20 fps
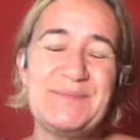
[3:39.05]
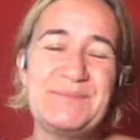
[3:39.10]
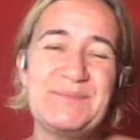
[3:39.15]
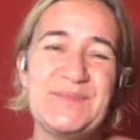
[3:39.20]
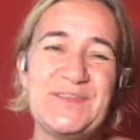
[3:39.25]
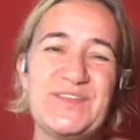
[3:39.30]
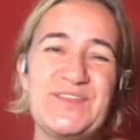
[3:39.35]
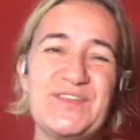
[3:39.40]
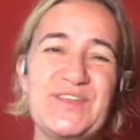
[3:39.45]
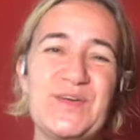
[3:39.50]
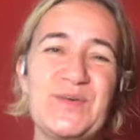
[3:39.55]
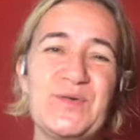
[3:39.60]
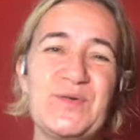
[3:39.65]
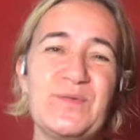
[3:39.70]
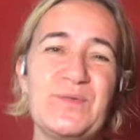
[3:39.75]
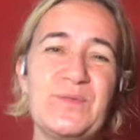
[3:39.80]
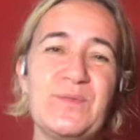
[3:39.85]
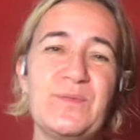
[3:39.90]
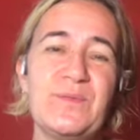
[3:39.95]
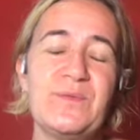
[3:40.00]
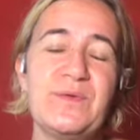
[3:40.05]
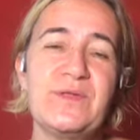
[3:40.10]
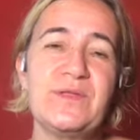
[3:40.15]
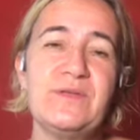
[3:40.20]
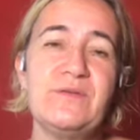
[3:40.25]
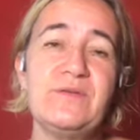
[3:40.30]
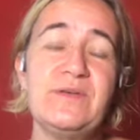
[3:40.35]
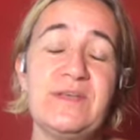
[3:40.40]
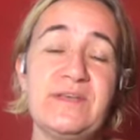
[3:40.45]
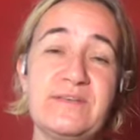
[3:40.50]
So
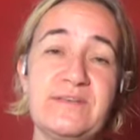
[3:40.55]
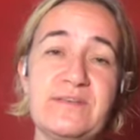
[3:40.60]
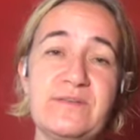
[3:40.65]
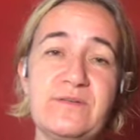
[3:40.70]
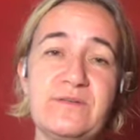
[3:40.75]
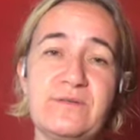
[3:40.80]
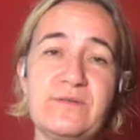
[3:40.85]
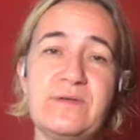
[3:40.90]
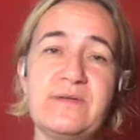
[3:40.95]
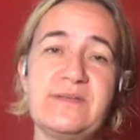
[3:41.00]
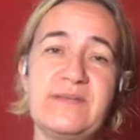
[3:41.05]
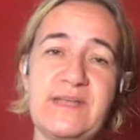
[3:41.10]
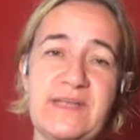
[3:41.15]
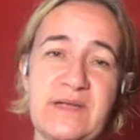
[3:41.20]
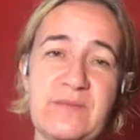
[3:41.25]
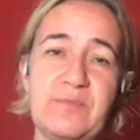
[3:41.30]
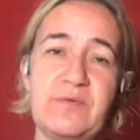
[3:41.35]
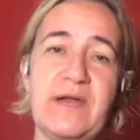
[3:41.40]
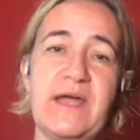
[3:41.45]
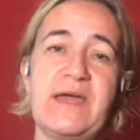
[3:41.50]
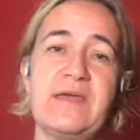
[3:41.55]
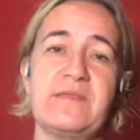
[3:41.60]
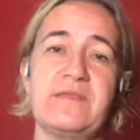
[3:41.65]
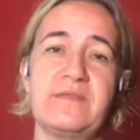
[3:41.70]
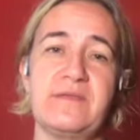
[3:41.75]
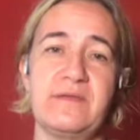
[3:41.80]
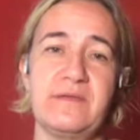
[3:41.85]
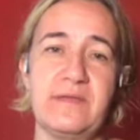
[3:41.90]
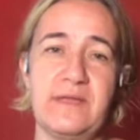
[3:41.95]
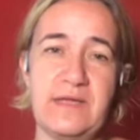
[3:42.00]
you need to take a breath
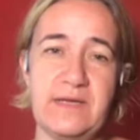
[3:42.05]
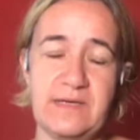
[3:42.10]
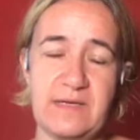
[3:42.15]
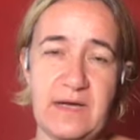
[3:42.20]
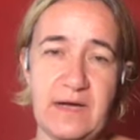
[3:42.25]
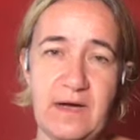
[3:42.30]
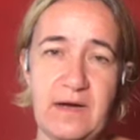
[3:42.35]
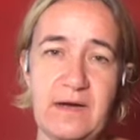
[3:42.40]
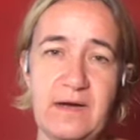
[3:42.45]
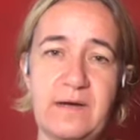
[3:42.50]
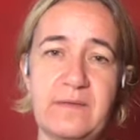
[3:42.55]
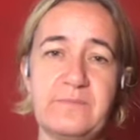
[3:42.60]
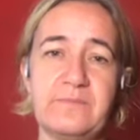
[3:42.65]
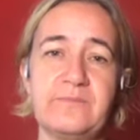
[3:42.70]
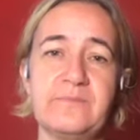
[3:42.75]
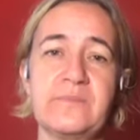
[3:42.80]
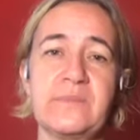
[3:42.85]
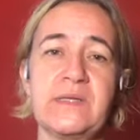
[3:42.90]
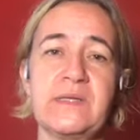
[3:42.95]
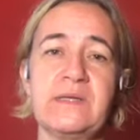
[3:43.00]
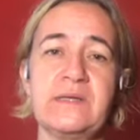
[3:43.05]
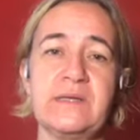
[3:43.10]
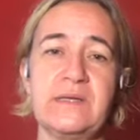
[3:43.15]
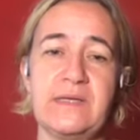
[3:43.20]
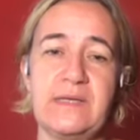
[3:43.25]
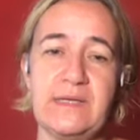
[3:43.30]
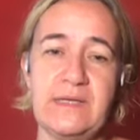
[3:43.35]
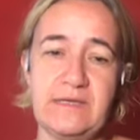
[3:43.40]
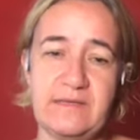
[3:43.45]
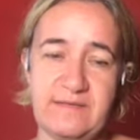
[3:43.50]
and calm
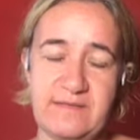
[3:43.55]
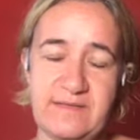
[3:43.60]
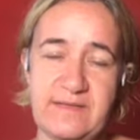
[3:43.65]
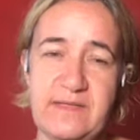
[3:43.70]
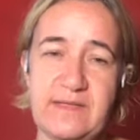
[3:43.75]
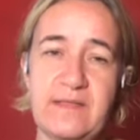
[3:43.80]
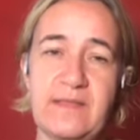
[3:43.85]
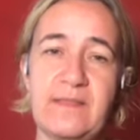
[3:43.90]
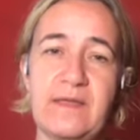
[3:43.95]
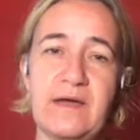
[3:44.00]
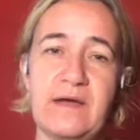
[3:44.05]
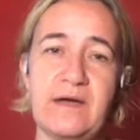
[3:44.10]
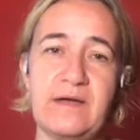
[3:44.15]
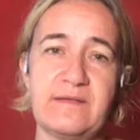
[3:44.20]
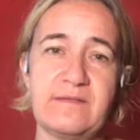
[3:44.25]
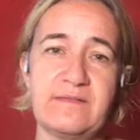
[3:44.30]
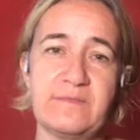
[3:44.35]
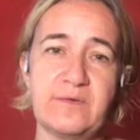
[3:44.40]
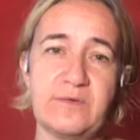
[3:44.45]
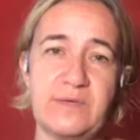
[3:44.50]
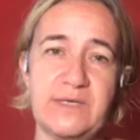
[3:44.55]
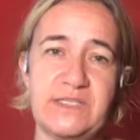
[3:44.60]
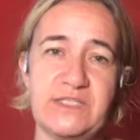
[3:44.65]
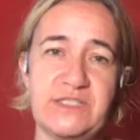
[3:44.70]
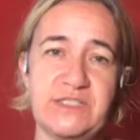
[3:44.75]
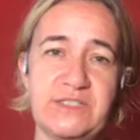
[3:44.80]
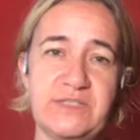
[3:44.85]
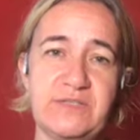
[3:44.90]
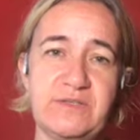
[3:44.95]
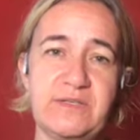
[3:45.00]
and see that there are some
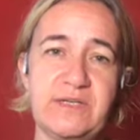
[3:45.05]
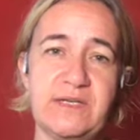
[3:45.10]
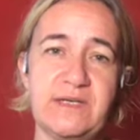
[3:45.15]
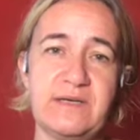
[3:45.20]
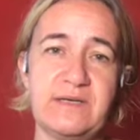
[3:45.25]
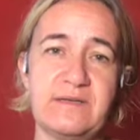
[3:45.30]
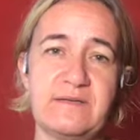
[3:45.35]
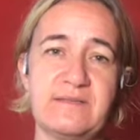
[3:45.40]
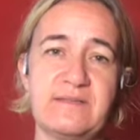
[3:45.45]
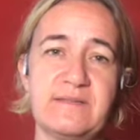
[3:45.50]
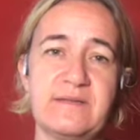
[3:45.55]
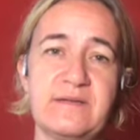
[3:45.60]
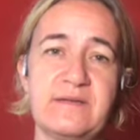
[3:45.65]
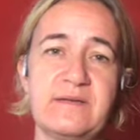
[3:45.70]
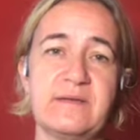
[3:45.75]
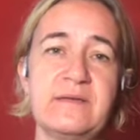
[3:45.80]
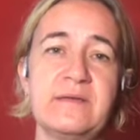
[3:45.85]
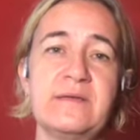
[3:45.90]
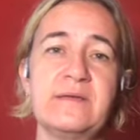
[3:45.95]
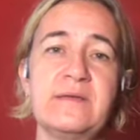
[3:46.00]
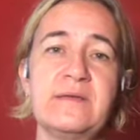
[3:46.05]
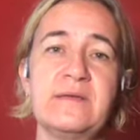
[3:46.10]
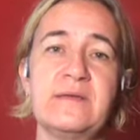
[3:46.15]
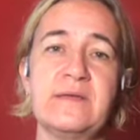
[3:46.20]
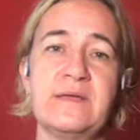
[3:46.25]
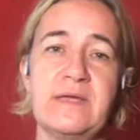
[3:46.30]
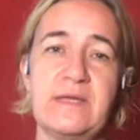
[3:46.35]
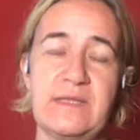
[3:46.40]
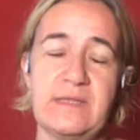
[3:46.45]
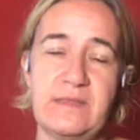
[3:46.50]
questions you can answer,
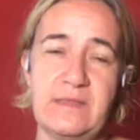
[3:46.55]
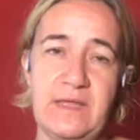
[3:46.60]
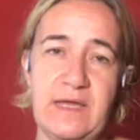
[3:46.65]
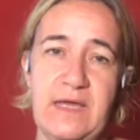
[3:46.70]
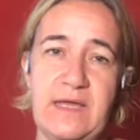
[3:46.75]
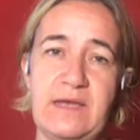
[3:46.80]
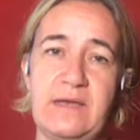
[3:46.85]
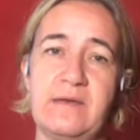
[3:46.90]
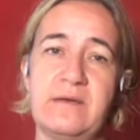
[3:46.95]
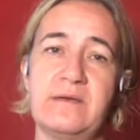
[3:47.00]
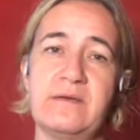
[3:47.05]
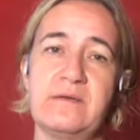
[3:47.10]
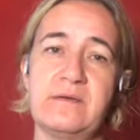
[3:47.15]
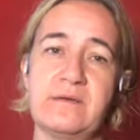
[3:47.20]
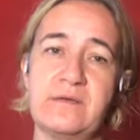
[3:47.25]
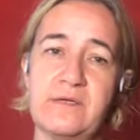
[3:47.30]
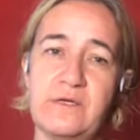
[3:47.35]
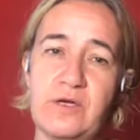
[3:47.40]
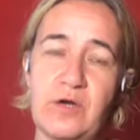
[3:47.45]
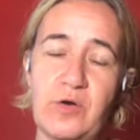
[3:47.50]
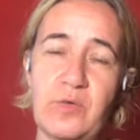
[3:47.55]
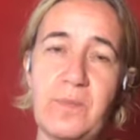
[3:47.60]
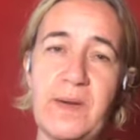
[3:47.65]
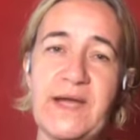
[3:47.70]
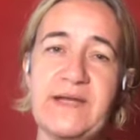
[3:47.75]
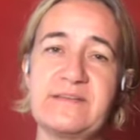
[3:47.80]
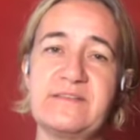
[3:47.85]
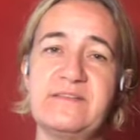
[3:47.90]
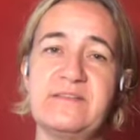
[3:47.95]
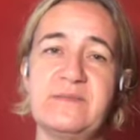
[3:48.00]
and then go
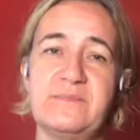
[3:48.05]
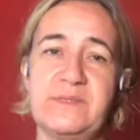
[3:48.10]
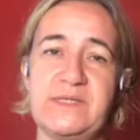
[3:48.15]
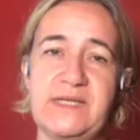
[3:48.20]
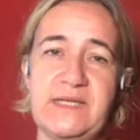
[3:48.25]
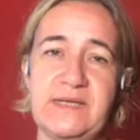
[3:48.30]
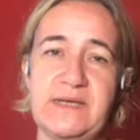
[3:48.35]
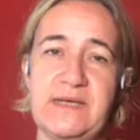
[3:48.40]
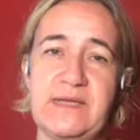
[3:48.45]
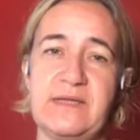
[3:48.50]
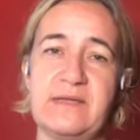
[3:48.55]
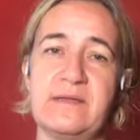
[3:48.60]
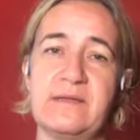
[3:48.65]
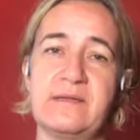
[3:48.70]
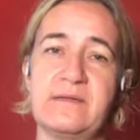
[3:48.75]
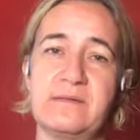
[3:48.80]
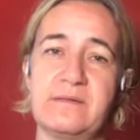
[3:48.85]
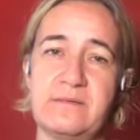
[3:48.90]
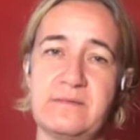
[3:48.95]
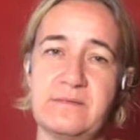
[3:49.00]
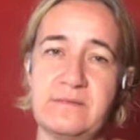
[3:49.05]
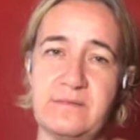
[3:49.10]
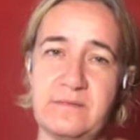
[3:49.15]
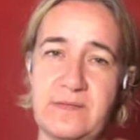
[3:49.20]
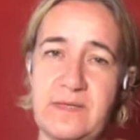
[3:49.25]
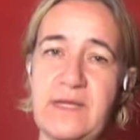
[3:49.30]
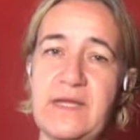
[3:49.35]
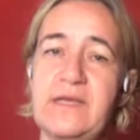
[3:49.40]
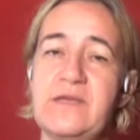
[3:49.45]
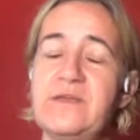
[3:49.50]
back to the beginning.
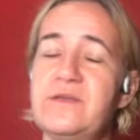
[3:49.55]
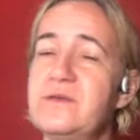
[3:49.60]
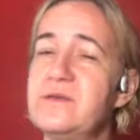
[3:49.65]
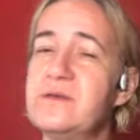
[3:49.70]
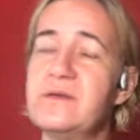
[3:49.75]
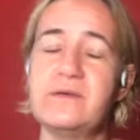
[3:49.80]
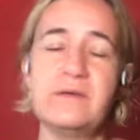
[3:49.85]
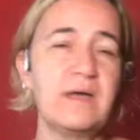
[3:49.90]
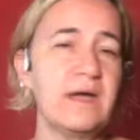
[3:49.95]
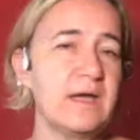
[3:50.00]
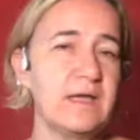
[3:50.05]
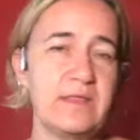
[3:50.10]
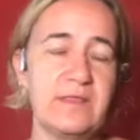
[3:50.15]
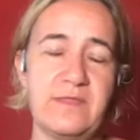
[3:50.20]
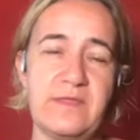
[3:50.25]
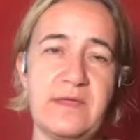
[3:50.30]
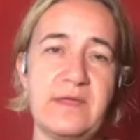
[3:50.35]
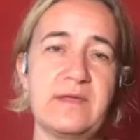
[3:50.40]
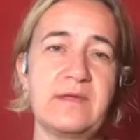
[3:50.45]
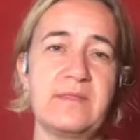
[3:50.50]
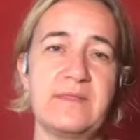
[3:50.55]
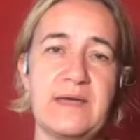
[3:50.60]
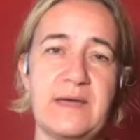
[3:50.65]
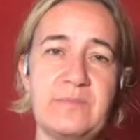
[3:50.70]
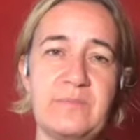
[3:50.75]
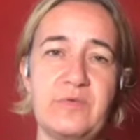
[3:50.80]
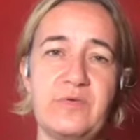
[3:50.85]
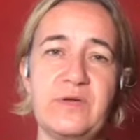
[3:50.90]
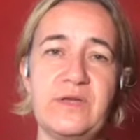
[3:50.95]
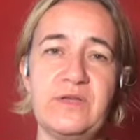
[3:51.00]
And I think at
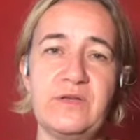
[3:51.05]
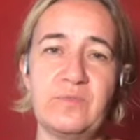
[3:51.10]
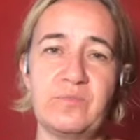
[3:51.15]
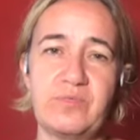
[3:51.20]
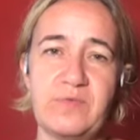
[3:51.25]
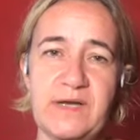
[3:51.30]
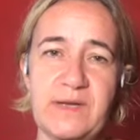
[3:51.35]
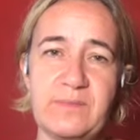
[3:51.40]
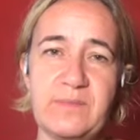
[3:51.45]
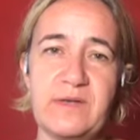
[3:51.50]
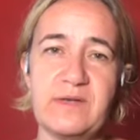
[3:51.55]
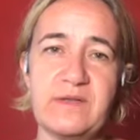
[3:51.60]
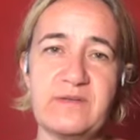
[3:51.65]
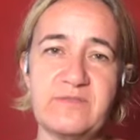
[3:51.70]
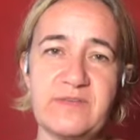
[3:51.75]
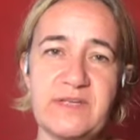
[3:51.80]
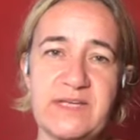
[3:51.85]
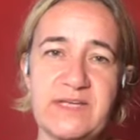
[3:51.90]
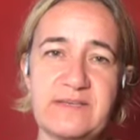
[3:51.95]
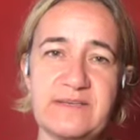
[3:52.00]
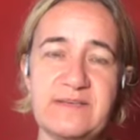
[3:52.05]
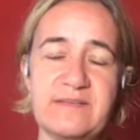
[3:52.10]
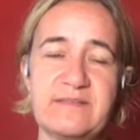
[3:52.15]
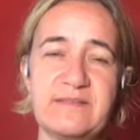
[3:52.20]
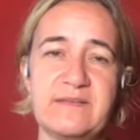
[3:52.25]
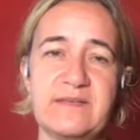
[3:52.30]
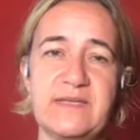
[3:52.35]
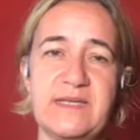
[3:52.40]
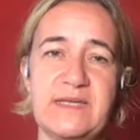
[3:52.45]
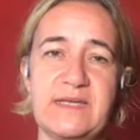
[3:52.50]
that point your brain will have kicked into
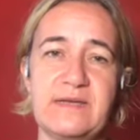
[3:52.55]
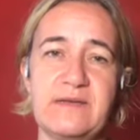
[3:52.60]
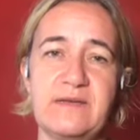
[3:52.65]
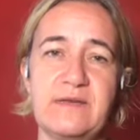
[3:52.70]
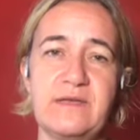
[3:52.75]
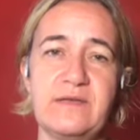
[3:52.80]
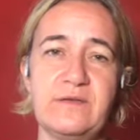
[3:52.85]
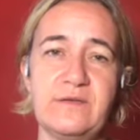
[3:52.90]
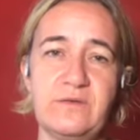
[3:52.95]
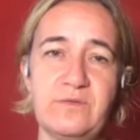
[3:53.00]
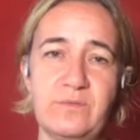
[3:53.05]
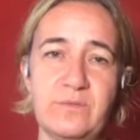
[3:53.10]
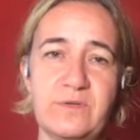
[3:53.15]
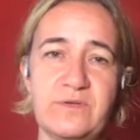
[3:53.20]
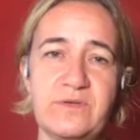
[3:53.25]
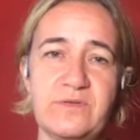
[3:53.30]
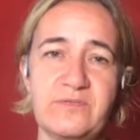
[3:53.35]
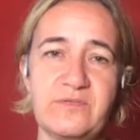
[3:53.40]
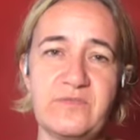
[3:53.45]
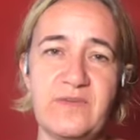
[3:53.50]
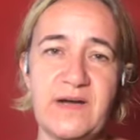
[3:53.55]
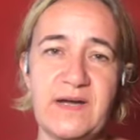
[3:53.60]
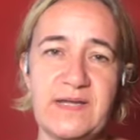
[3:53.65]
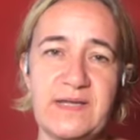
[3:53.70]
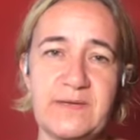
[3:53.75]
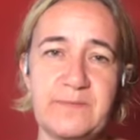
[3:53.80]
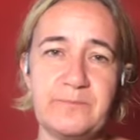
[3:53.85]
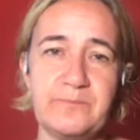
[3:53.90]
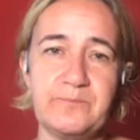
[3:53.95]
gear and you will do fine.